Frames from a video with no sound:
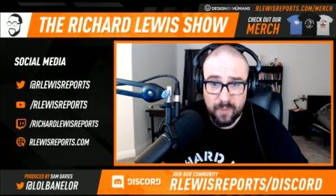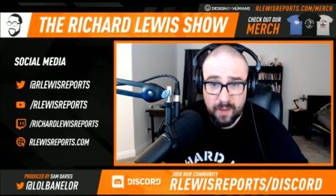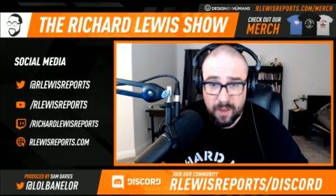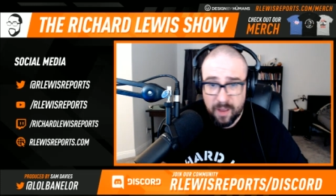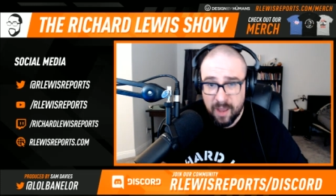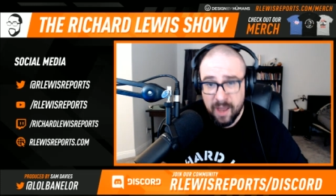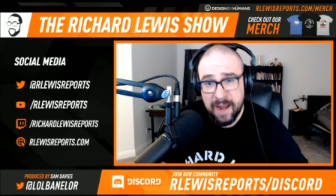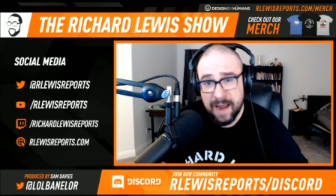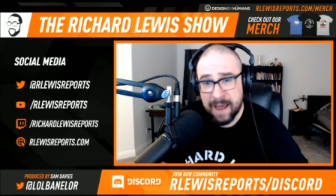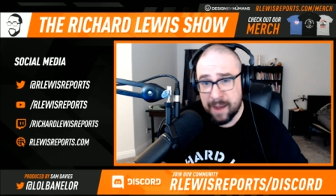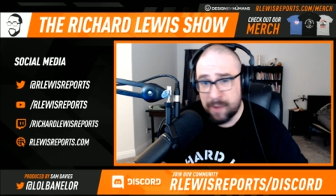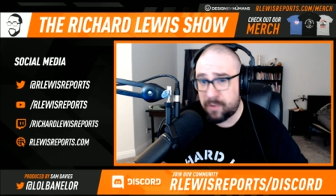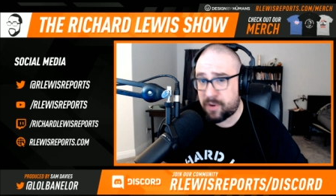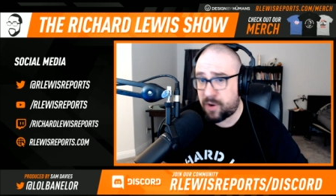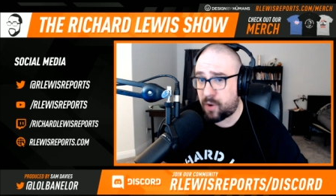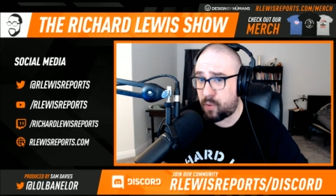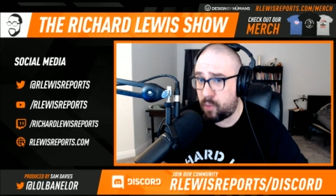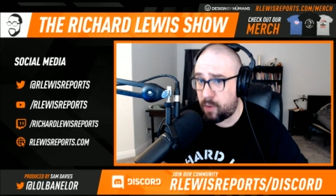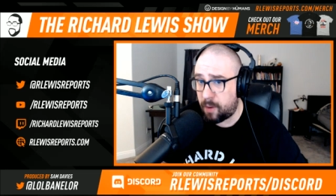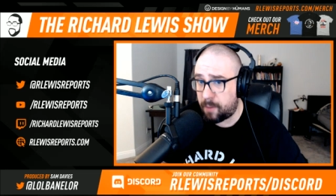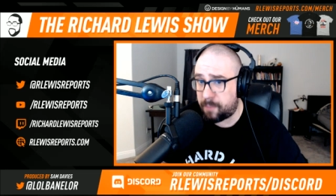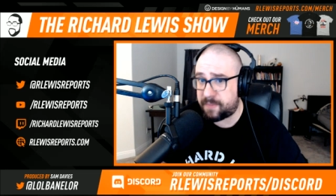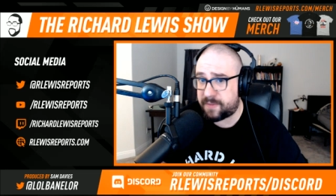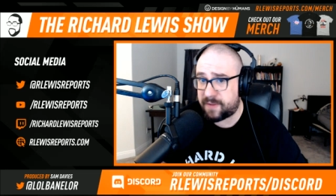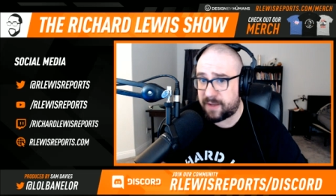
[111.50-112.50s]
and how
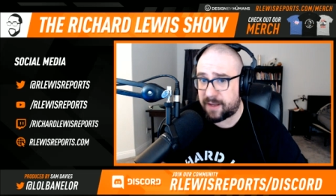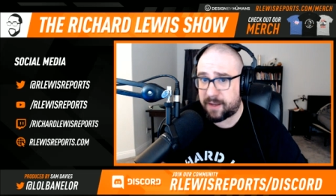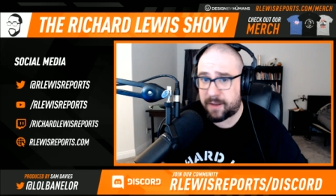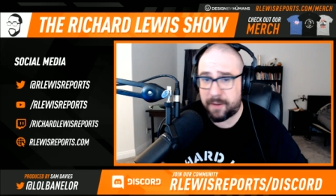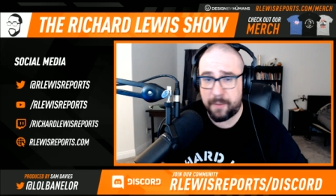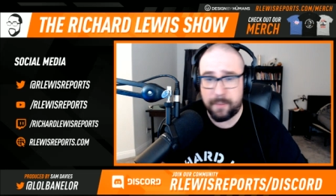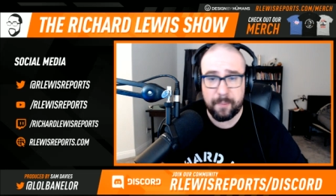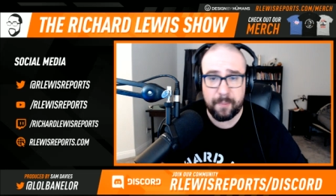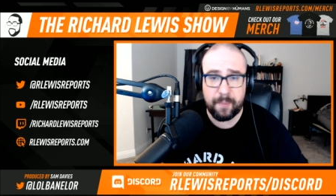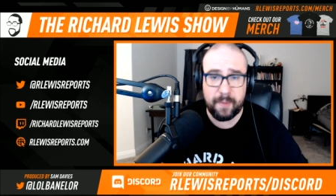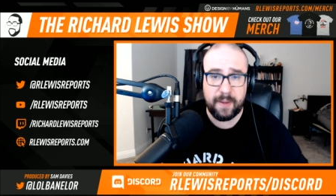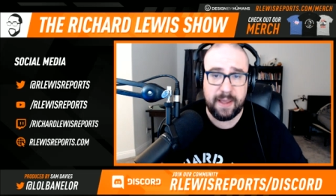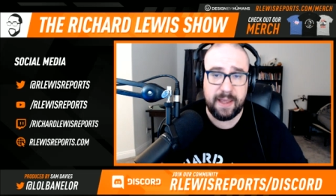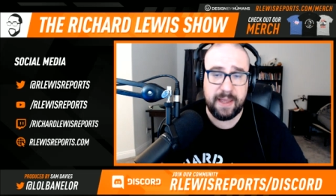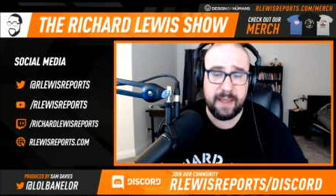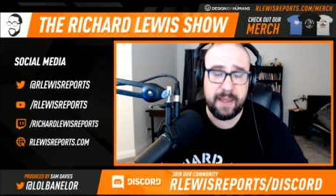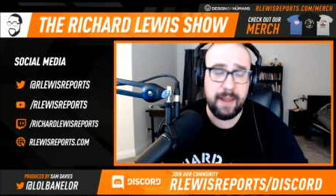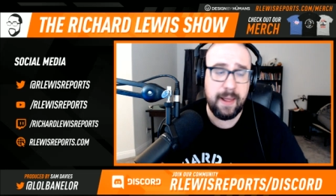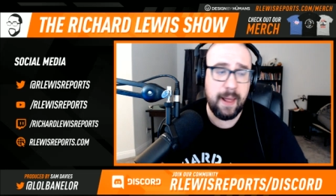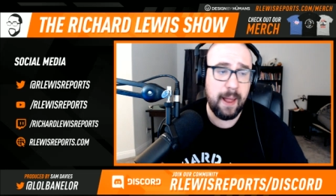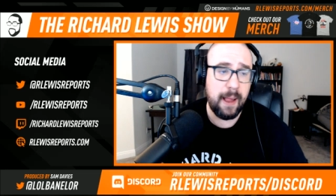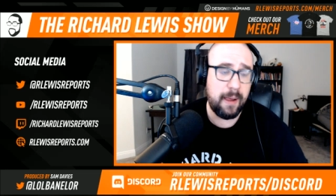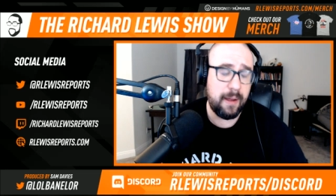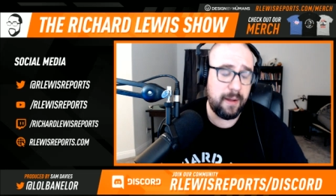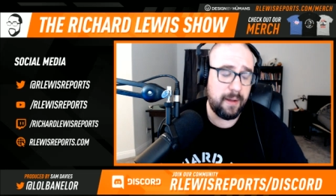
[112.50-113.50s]
corrupt it can be,
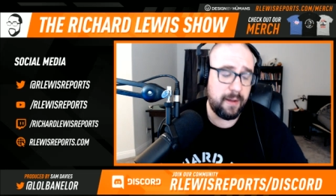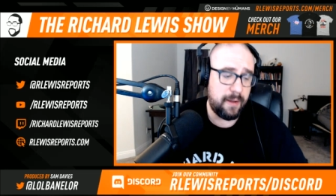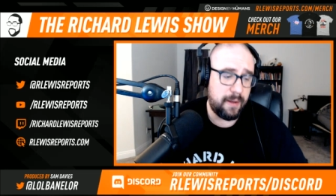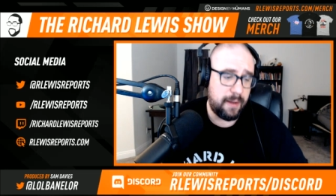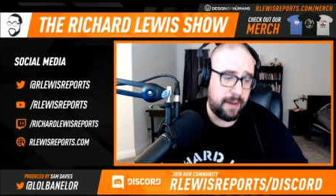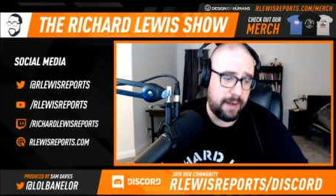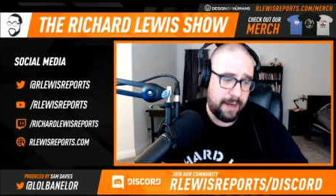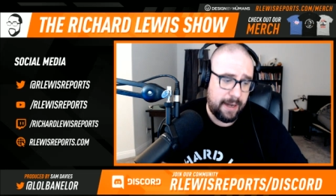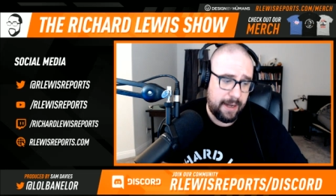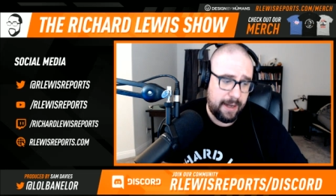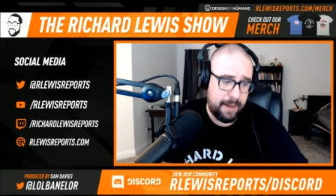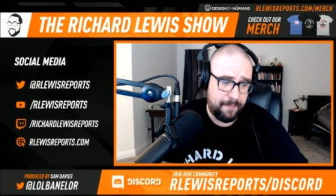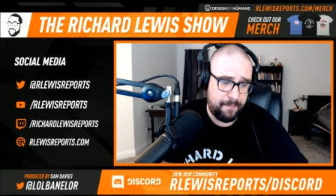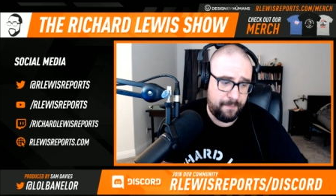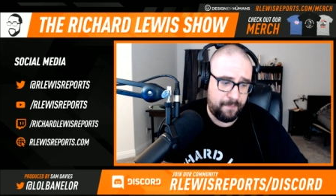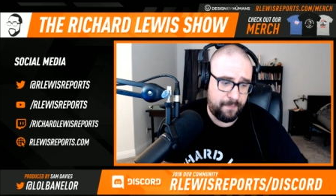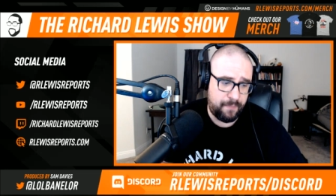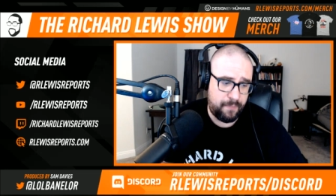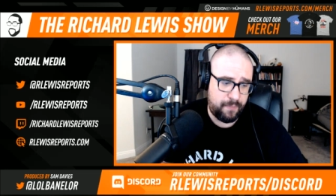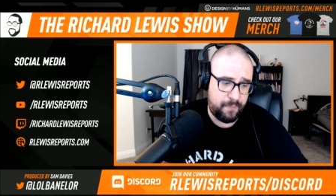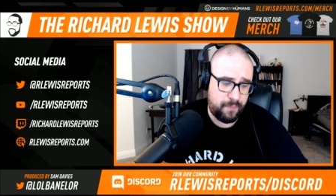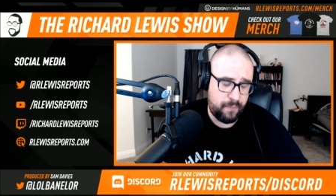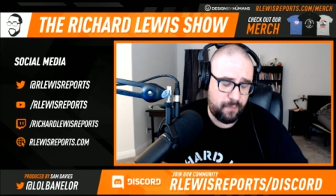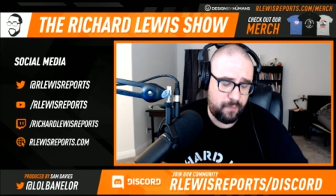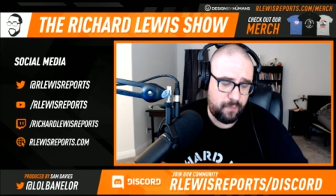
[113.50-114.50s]
um,